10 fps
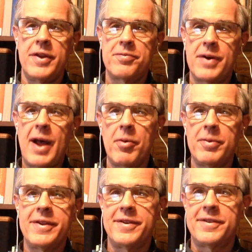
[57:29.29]
It's
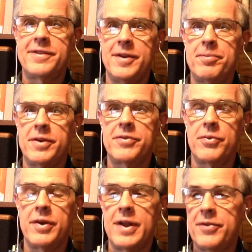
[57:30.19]
probably the simplest
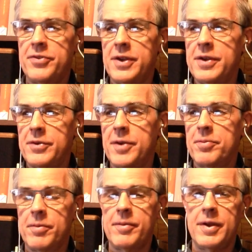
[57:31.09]
one I've seen to
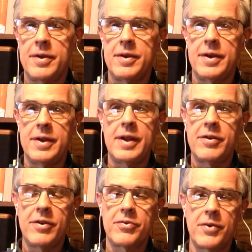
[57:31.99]
implement and the
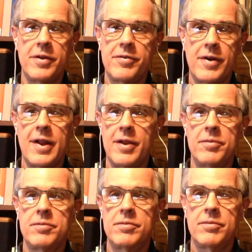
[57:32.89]
easiest one to follow,
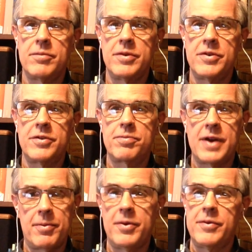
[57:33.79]
which is
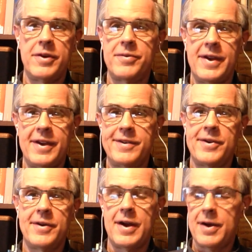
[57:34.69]
probably the reason why
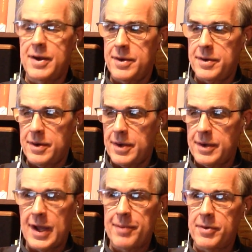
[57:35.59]
AASHTO
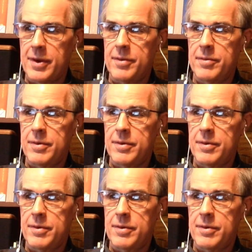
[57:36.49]
adopted it.